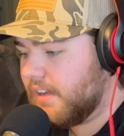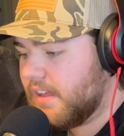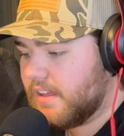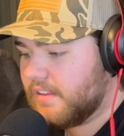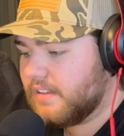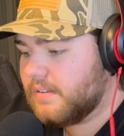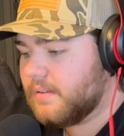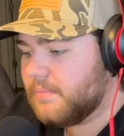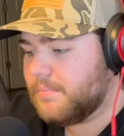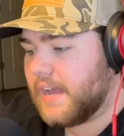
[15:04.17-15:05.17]
and then
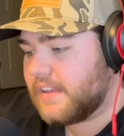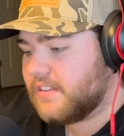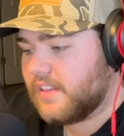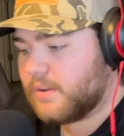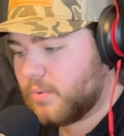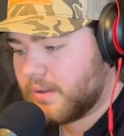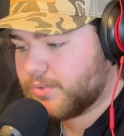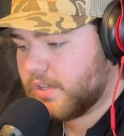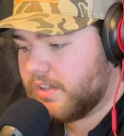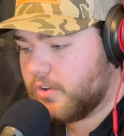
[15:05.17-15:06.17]
back to like what I
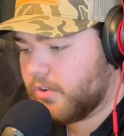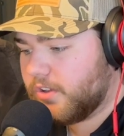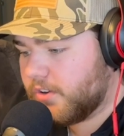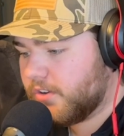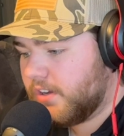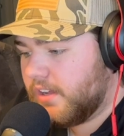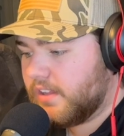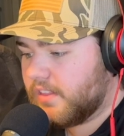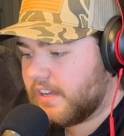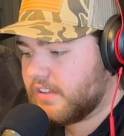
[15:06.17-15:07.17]
was telling earlier,
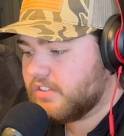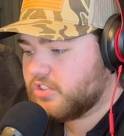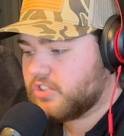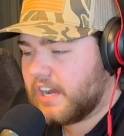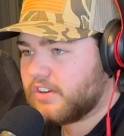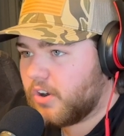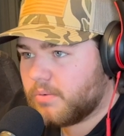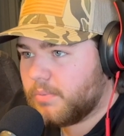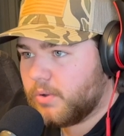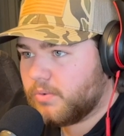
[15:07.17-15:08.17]
like
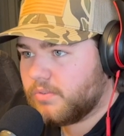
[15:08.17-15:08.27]
sidecar mode